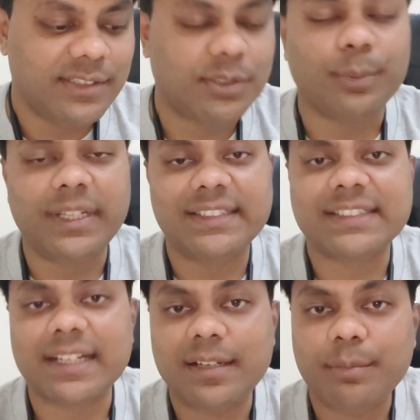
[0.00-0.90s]
So we
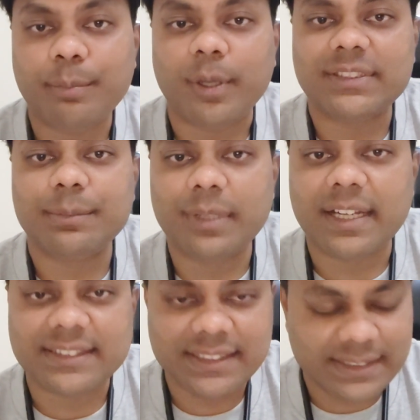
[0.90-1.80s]
listed possible
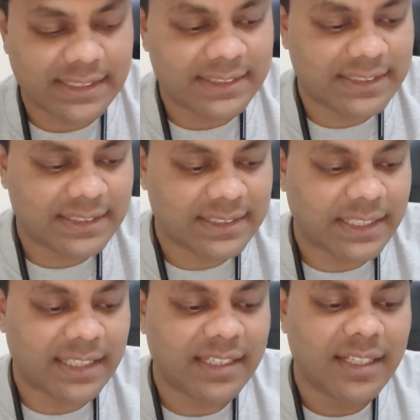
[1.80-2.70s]
resistances
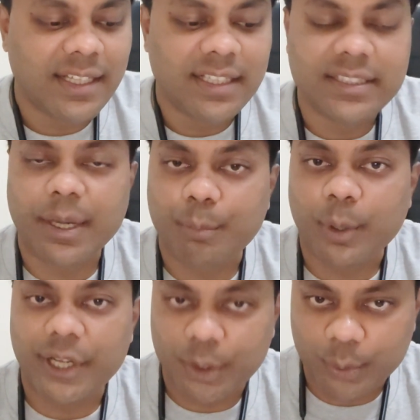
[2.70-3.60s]
in
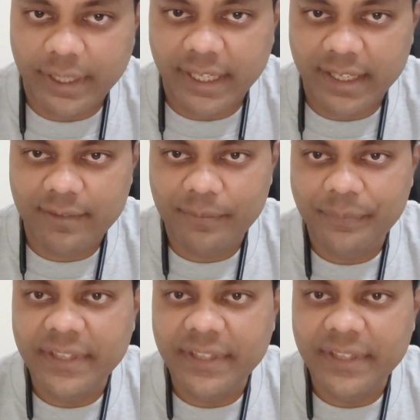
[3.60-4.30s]
3.2a.